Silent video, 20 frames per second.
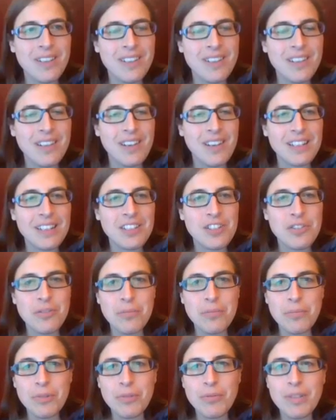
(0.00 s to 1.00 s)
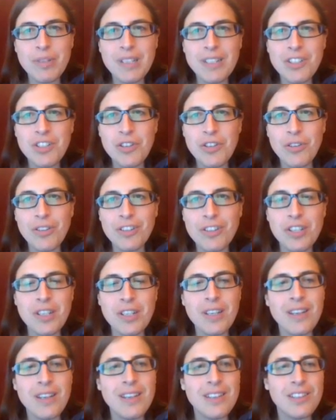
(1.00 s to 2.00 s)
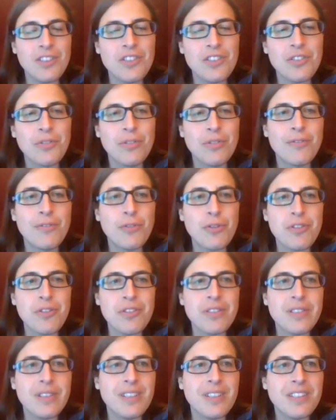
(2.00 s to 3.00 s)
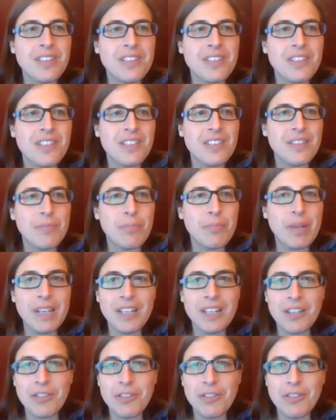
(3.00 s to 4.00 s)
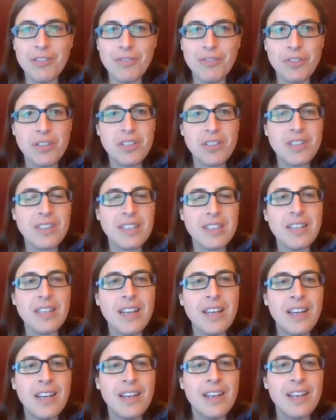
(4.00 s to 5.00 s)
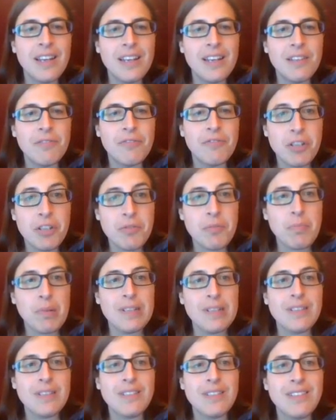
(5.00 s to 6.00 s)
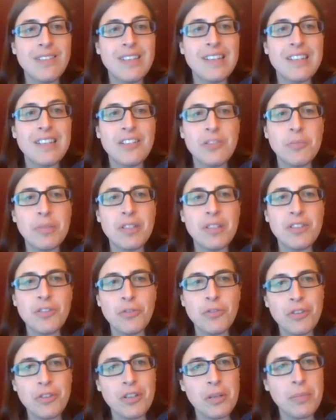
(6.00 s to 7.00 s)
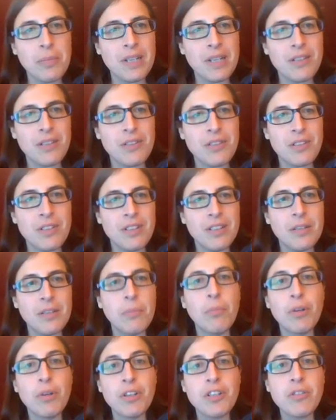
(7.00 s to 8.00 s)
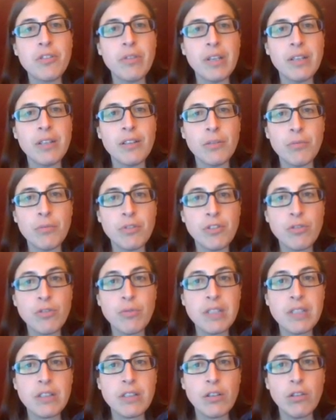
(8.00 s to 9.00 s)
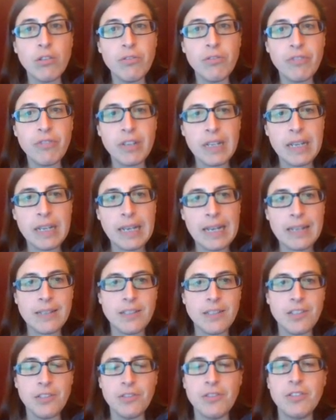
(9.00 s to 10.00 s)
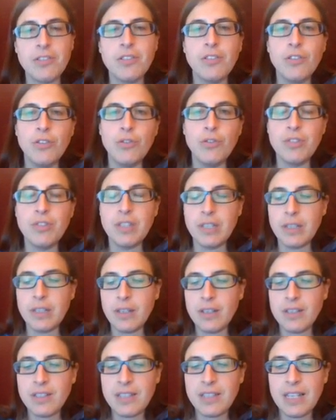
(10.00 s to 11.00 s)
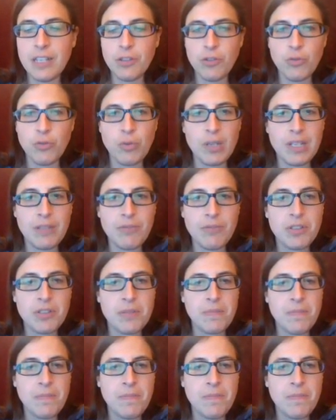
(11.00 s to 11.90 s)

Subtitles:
I lecture marine geology at the School of Ocean Sciences at Bangor University. I'm very pleased today to be talking about monitoring the retreat of glaciers using sound waves.